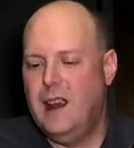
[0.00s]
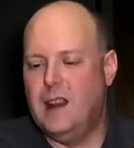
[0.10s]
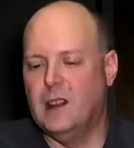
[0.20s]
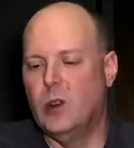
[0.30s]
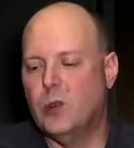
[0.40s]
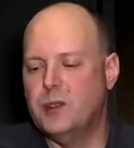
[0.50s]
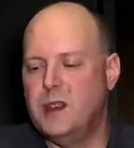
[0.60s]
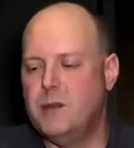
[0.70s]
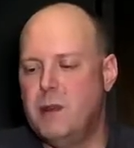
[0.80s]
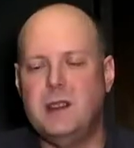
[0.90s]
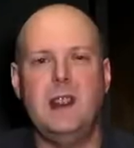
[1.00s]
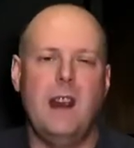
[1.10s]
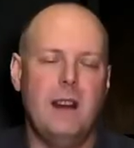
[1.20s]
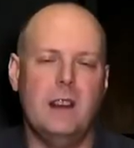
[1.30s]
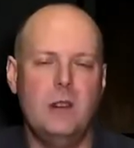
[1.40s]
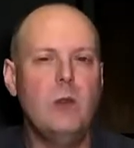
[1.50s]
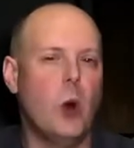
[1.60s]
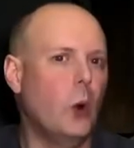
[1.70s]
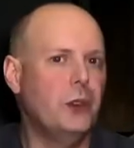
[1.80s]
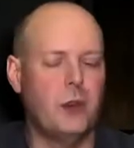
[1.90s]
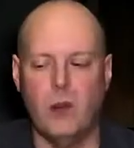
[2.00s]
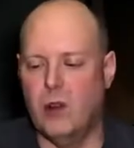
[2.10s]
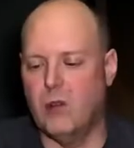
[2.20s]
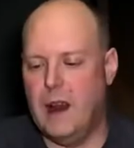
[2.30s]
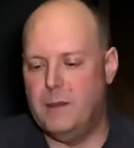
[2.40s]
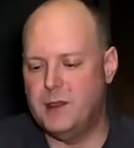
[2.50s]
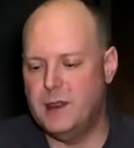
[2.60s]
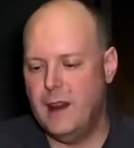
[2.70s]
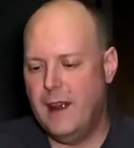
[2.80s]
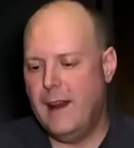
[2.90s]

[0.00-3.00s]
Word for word: And the locals dismissed the area as too cold to grow grapes.